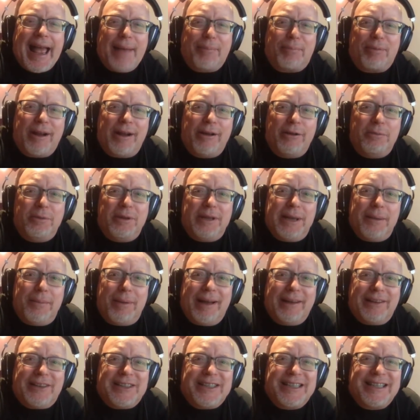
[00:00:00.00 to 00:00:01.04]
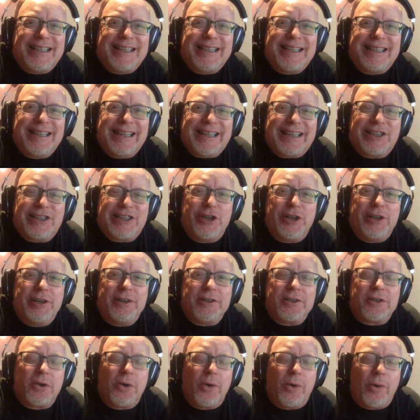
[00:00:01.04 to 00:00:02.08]
probably about 6
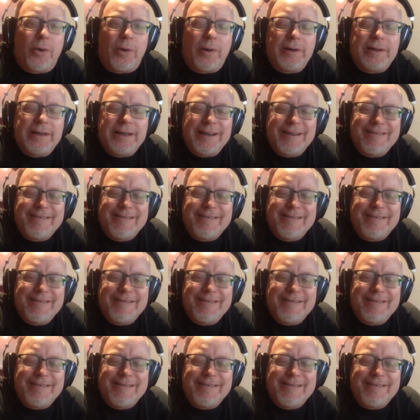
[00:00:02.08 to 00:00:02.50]
years old.